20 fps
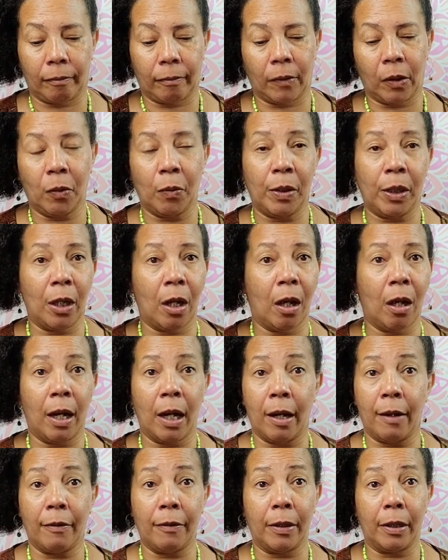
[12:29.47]
We all
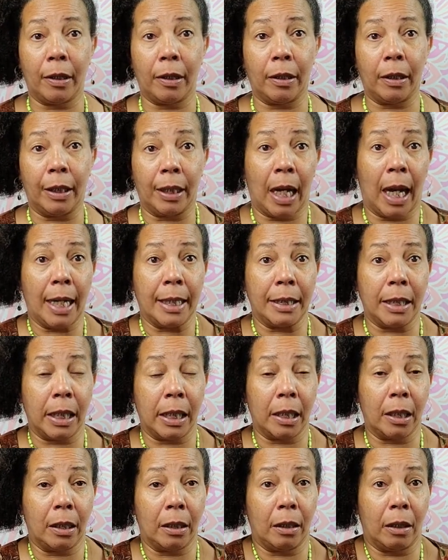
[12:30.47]
have an
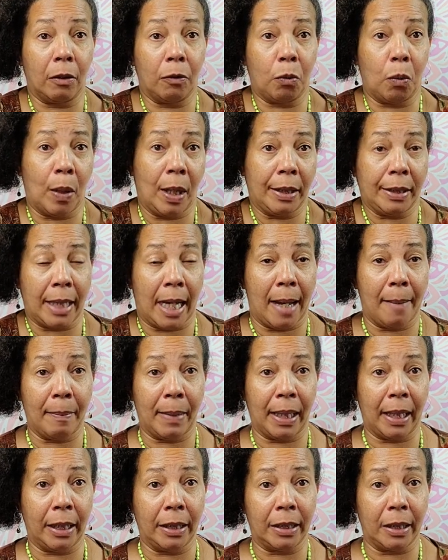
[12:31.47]
idea of what that
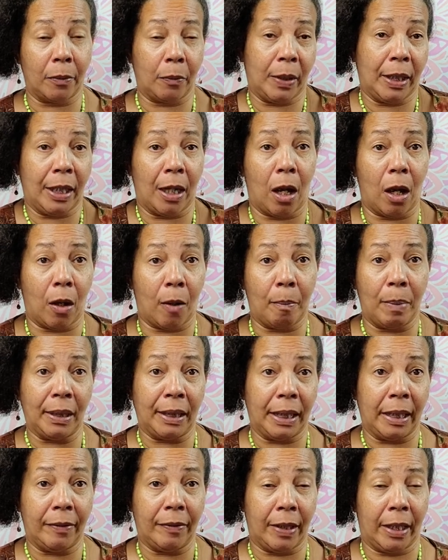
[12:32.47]
means, and we all
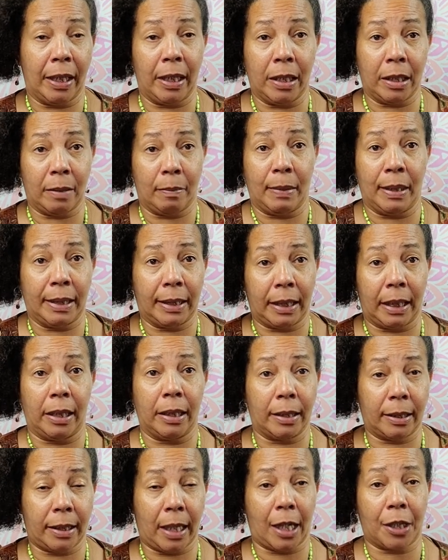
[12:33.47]
believe that intimacy
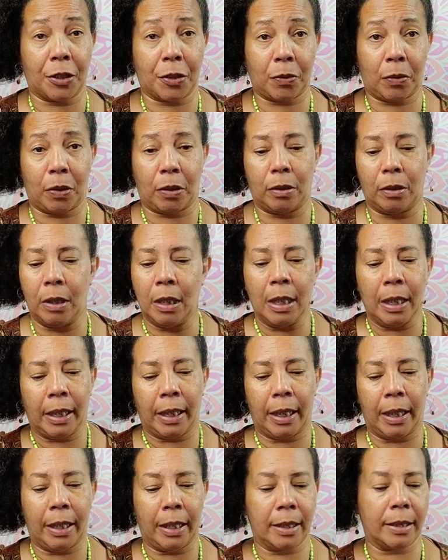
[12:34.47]
is sexual.
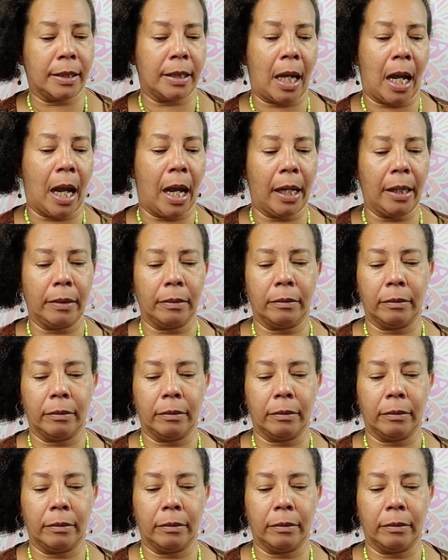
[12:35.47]
It is not.